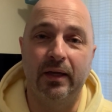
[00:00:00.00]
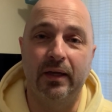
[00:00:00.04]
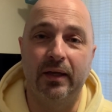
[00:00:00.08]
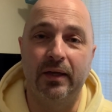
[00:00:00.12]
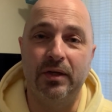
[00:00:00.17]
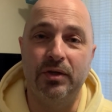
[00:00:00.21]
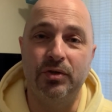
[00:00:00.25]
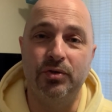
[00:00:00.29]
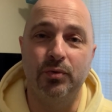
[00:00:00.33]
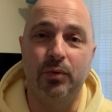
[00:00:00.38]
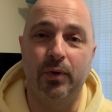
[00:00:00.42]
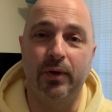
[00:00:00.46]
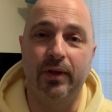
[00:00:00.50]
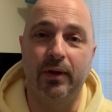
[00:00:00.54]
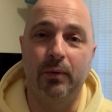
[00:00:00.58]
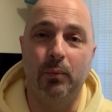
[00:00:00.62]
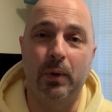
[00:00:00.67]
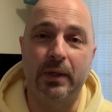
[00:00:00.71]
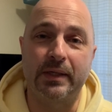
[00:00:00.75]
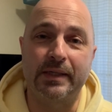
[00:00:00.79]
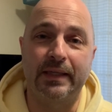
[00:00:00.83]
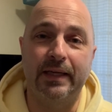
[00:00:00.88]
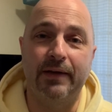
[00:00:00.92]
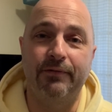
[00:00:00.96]
Enjoy
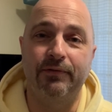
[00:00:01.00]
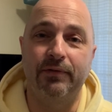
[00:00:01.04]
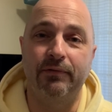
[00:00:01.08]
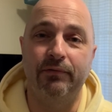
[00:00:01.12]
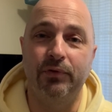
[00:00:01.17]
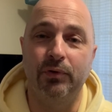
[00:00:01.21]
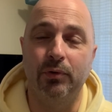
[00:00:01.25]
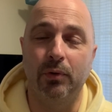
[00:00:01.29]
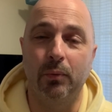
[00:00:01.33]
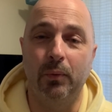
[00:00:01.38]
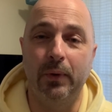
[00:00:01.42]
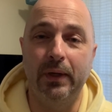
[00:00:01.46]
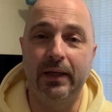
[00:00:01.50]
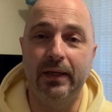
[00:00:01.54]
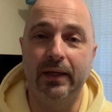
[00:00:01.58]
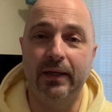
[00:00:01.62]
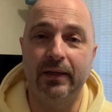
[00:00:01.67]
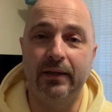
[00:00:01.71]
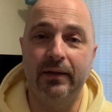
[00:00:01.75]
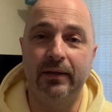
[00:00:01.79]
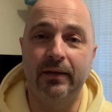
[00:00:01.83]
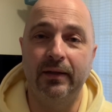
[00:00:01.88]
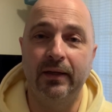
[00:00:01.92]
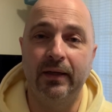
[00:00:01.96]
what's left of your
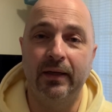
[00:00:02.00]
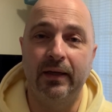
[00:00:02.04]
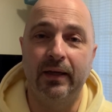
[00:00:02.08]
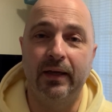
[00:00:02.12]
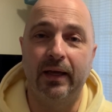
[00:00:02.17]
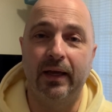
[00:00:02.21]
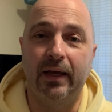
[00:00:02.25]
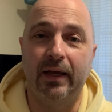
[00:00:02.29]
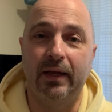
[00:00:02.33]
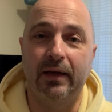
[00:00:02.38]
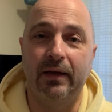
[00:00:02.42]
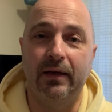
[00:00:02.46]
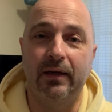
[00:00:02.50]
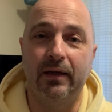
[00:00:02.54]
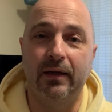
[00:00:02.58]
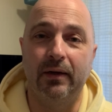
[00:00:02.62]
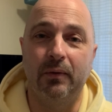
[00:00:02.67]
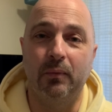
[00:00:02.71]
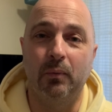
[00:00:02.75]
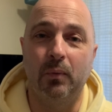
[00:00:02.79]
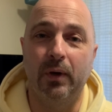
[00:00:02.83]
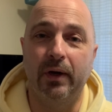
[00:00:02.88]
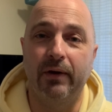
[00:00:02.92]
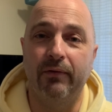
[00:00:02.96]
weekend,
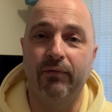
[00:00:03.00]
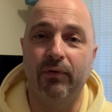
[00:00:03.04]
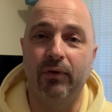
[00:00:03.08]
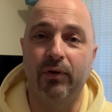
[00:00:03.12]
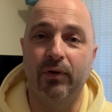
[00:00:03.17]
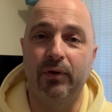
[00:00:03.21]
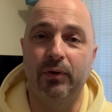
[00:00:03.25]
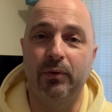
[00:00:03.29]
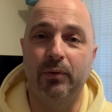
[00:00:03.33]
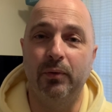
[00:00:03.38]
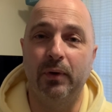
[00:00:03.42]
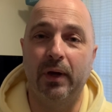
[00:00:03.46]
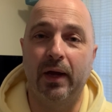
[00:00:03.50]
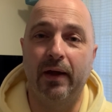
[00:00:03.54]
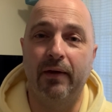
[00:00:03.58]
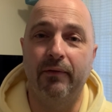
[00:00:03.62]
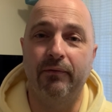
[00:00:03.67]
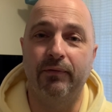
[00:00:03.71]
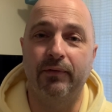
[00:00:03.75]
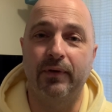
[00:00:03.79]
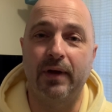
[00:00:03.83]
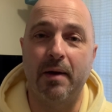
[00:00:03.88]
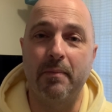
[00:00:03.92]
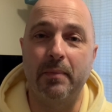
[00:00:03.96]
and whatever you
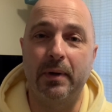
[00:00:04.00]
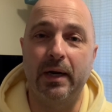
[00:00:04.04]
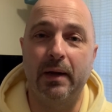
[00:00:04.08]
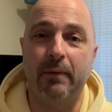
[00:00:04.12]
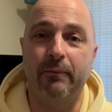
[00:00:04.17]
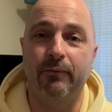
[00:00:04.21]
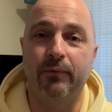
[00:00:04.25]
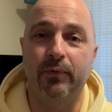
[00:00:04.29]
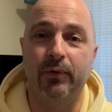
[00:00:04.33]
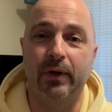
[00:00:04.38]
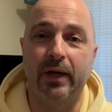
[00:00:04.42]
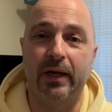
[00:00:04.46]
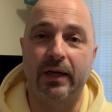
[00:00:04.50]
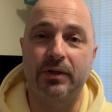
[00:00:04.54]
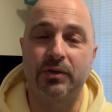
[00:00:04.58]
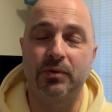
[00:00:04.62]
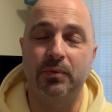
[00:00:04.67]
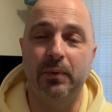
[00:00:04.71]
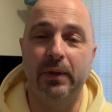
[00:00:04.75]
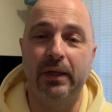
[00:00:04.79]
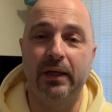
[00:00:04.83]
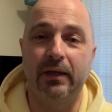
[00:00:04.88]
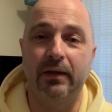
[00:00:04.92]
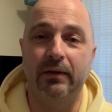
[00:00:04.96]
have coming up for next
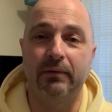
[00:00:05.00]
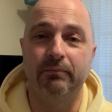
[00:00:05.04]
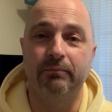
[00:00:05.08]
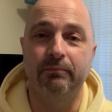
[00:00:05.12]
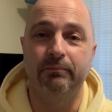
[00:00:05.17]
week.